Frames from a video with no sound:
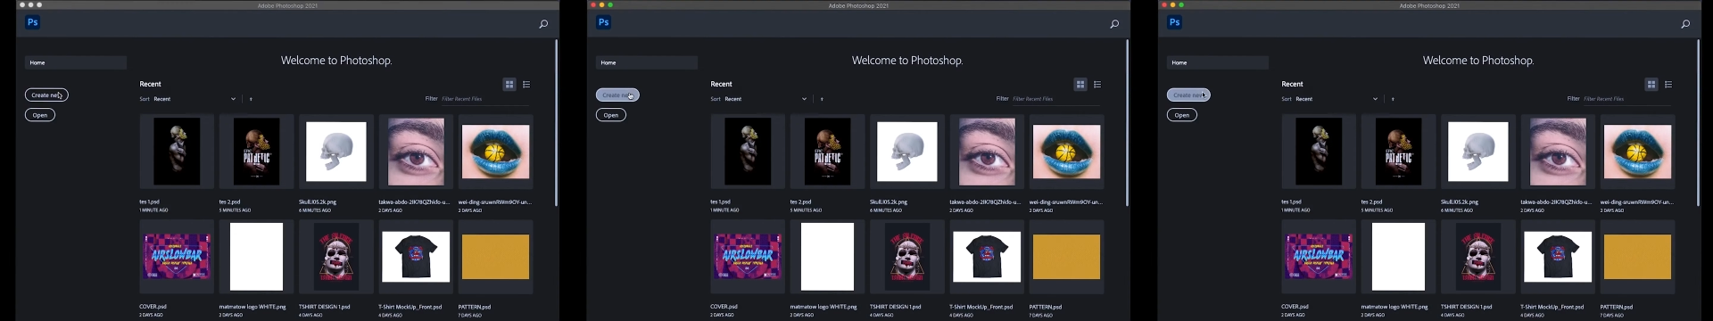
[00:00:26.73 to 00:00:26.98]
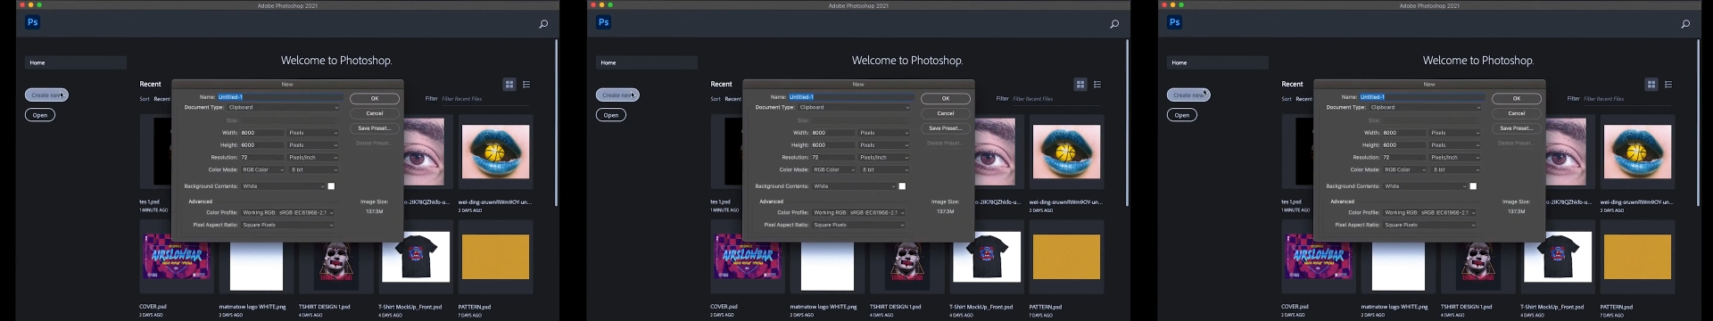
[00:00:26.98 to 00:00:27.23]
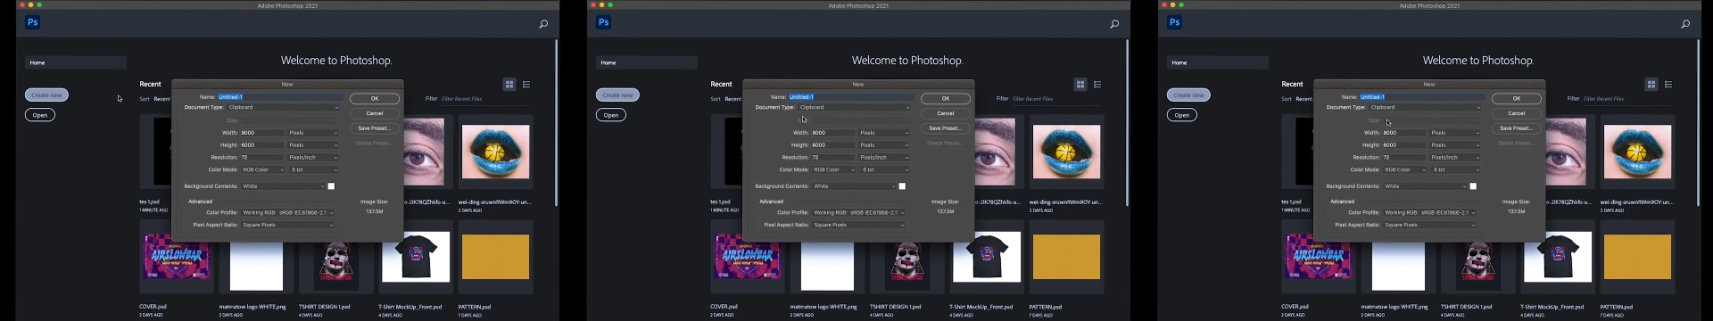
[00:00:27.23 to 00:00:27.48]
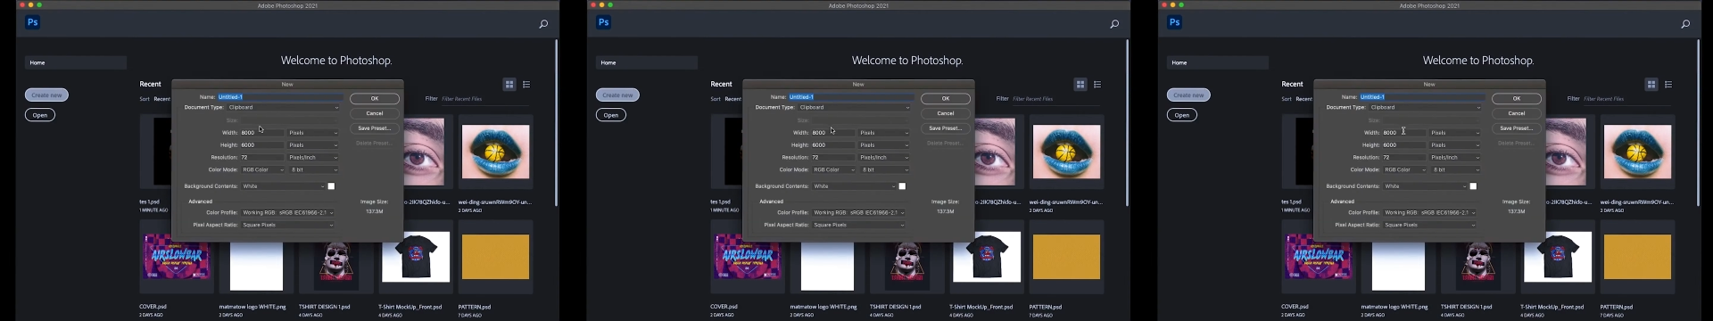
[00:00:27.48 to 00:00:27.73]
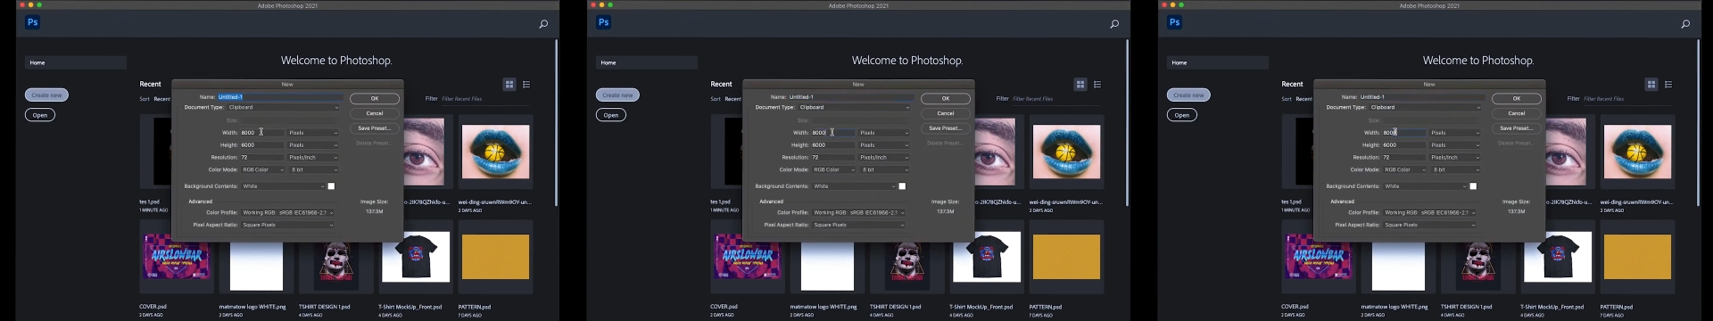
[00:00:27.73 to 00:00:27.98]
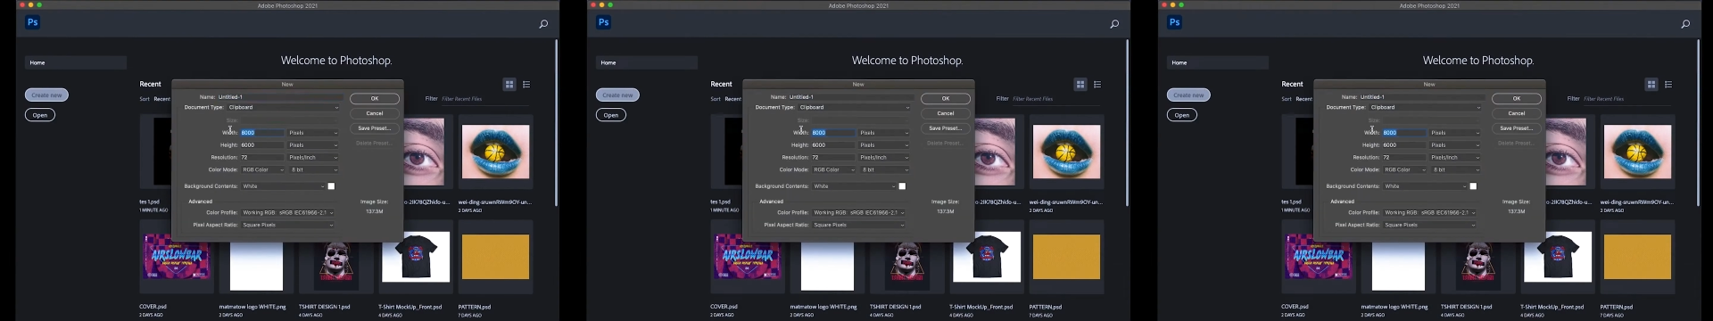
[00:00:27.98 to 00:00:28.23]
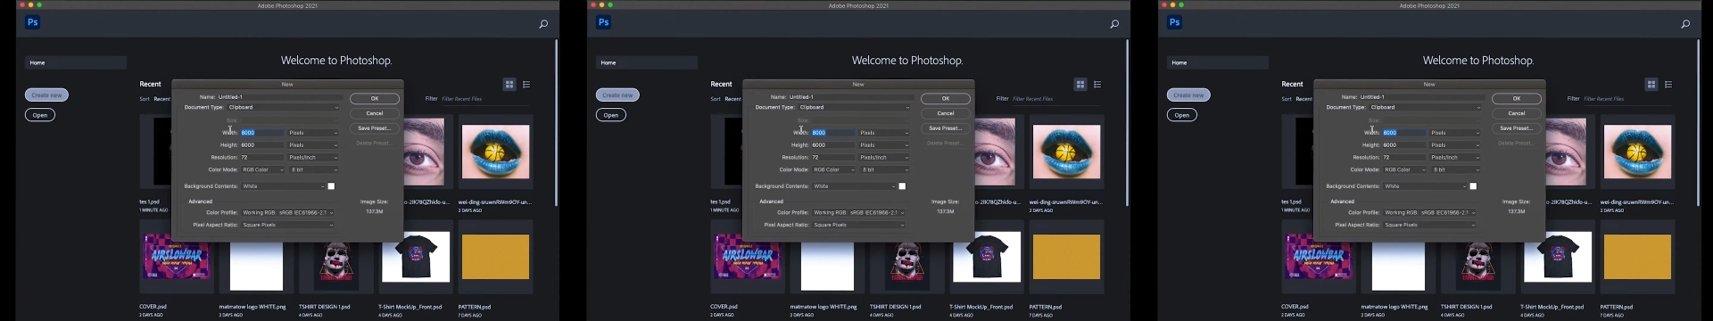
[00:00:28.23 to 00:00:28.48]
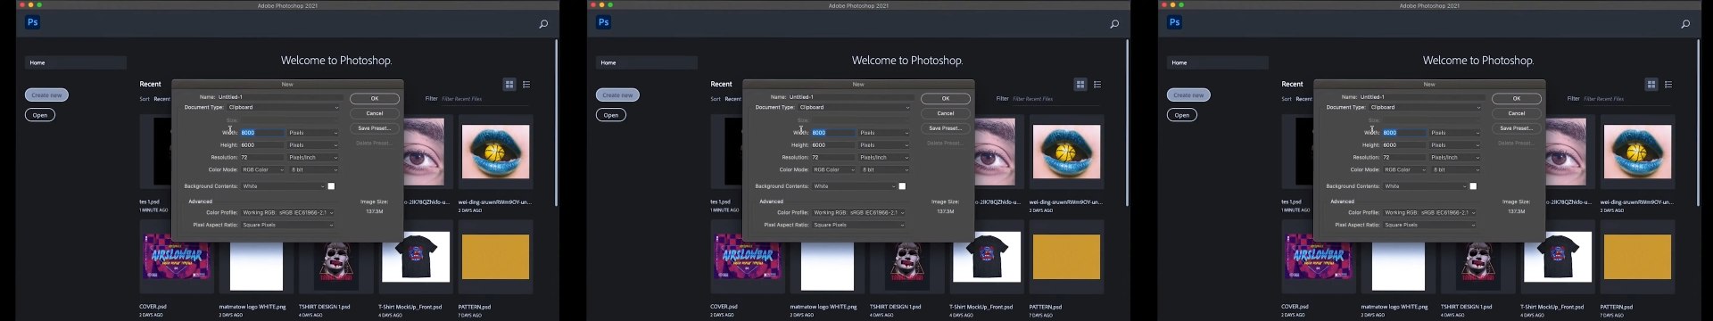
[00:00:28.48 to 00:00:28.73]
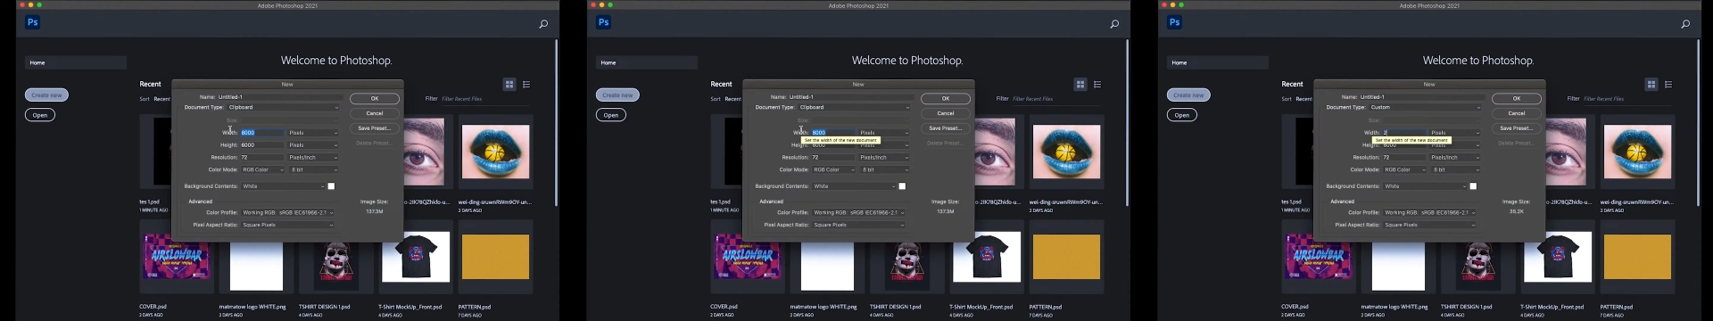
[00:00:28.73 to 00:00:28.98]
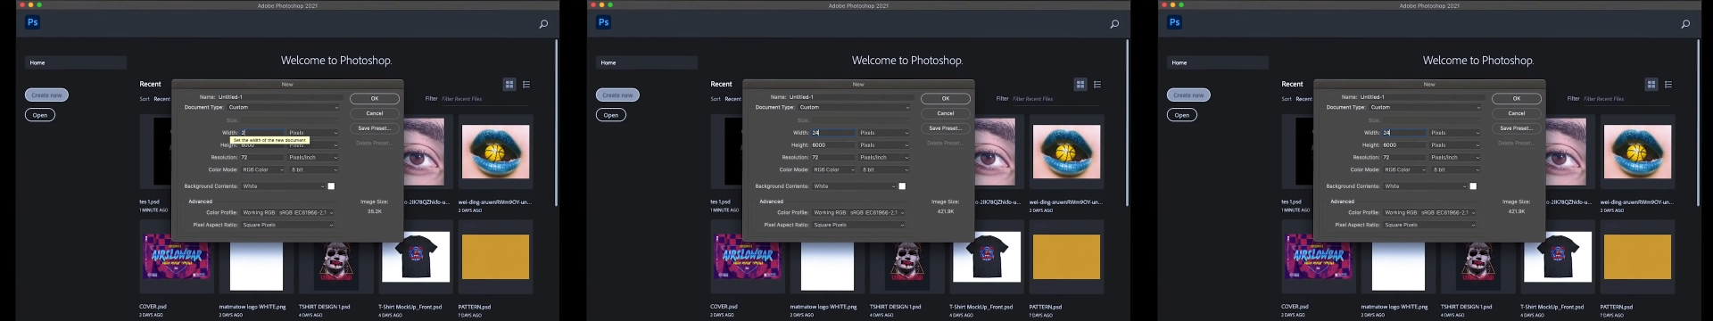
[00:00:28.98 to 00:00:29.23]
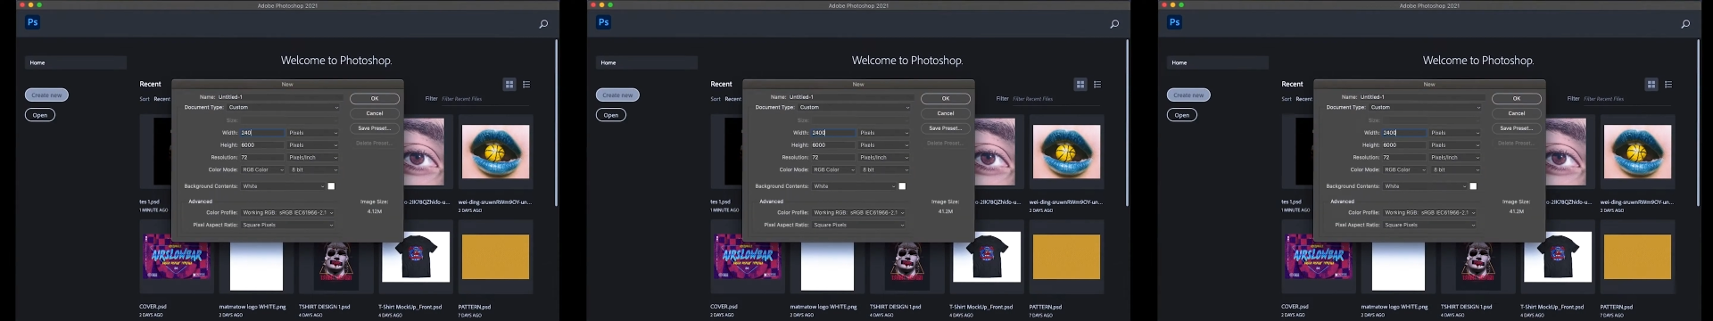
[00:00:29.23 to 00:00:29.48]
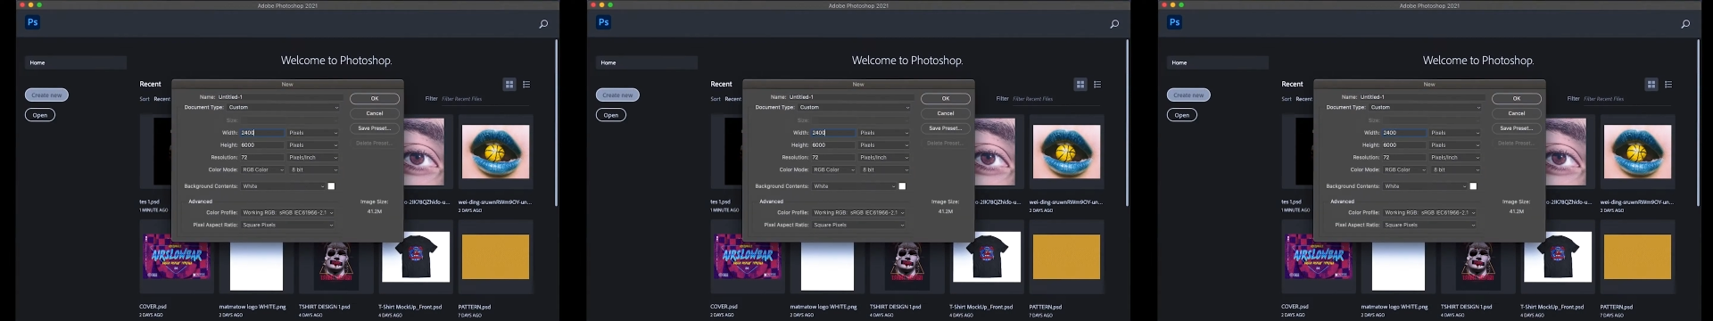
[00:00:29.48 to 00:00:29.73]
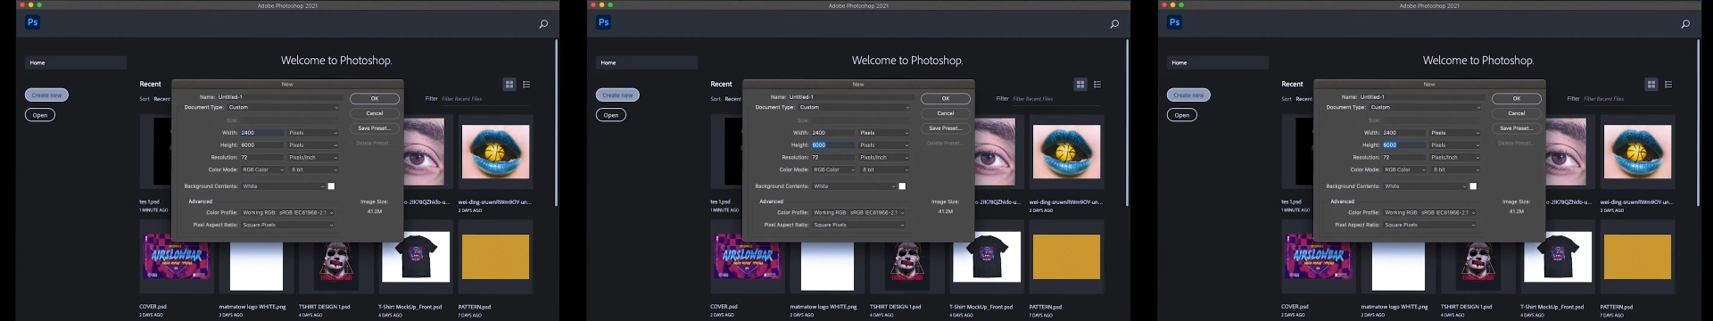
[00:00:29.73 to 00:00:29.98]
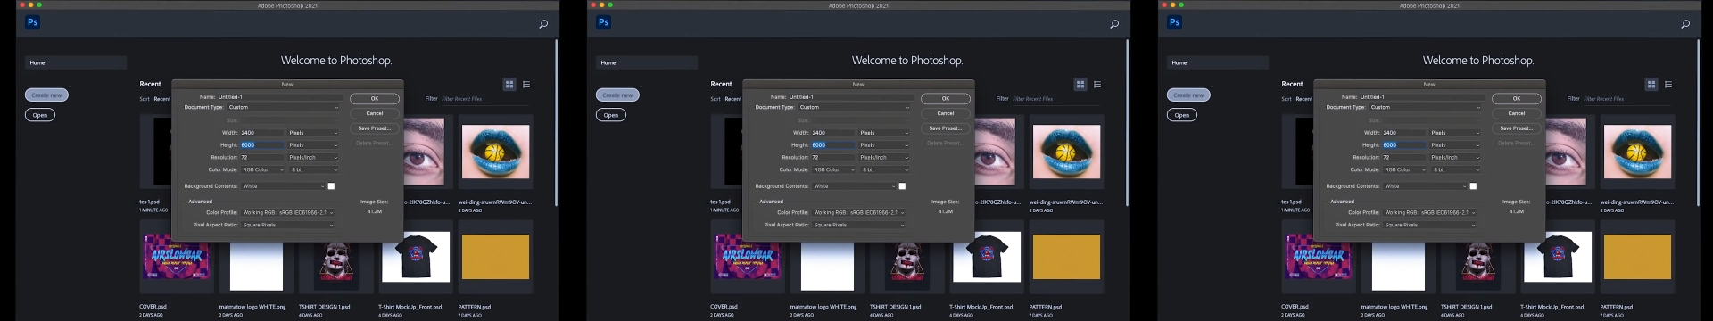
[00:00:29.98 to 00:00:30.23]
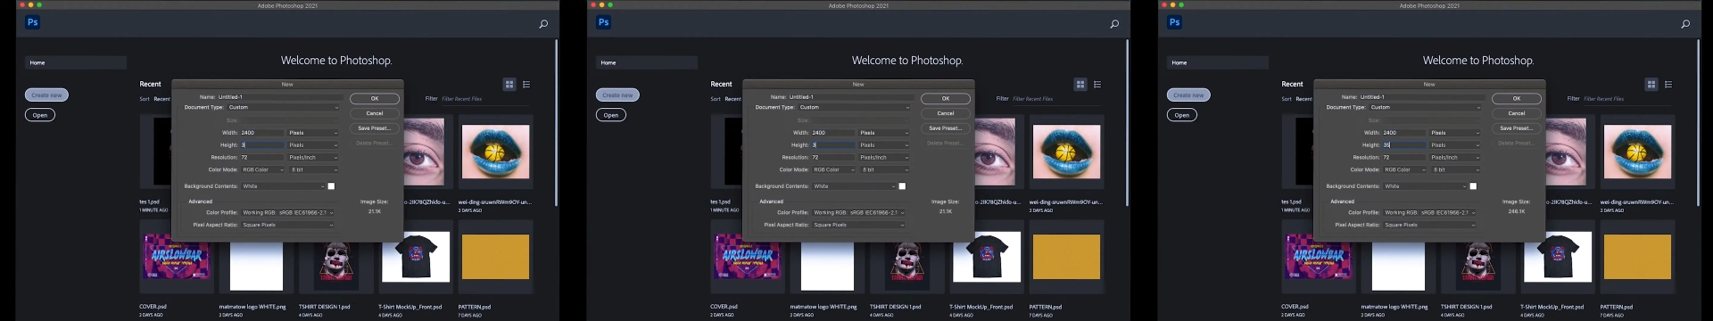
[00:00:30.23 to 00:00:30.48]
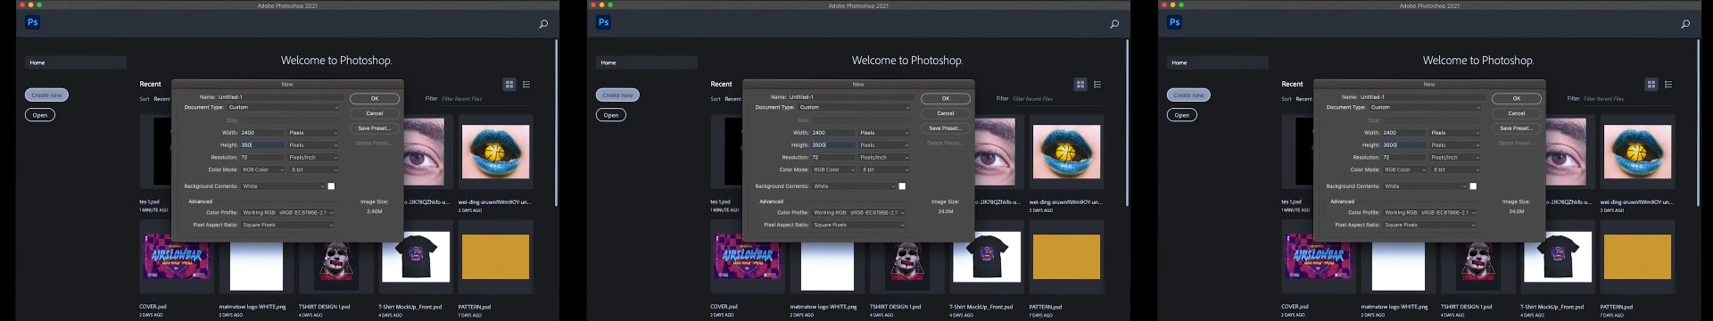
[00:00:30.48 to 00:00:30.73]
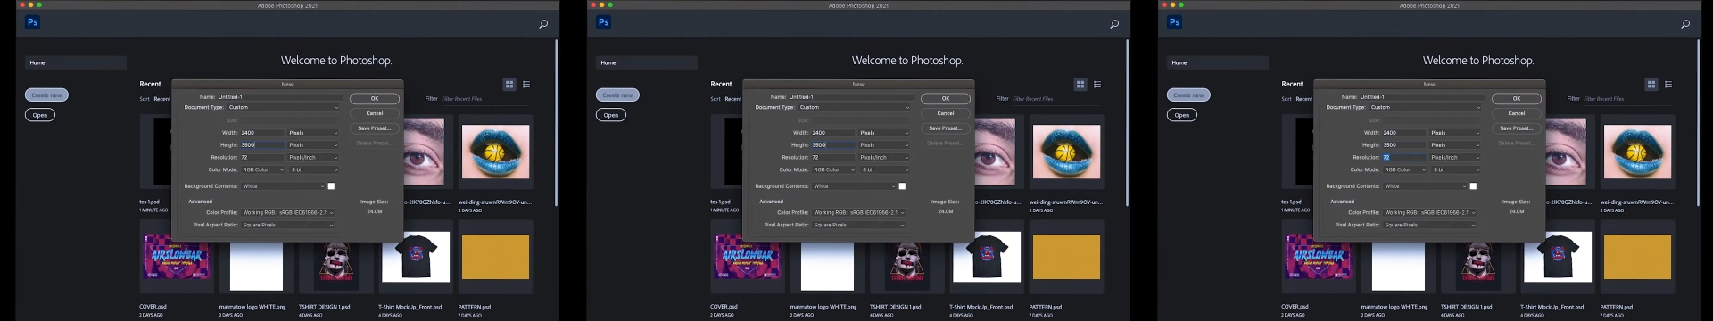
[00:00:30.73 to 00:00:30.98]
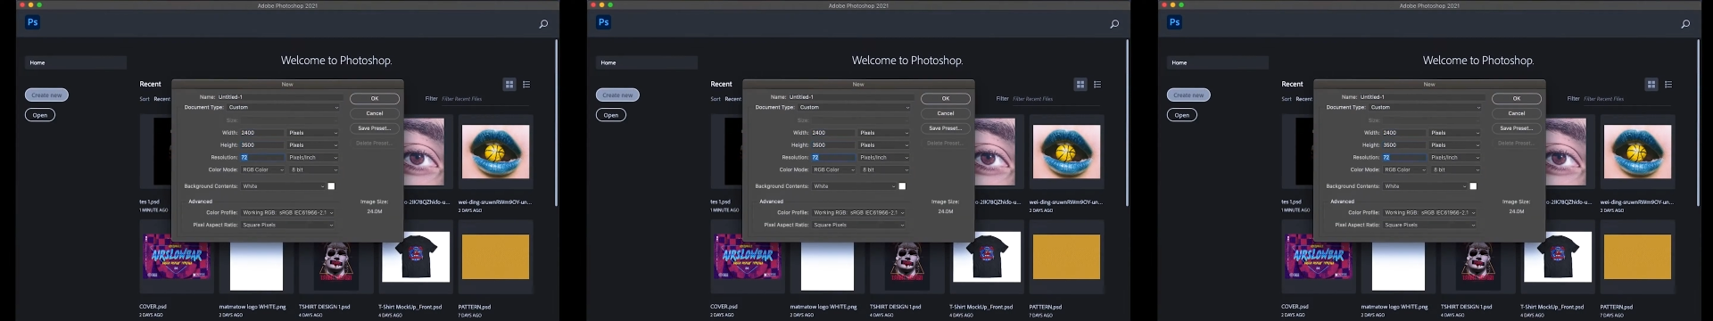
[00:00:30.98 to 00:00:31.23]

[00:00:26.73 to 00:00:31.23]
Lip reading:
Nobody's mouth can be seen.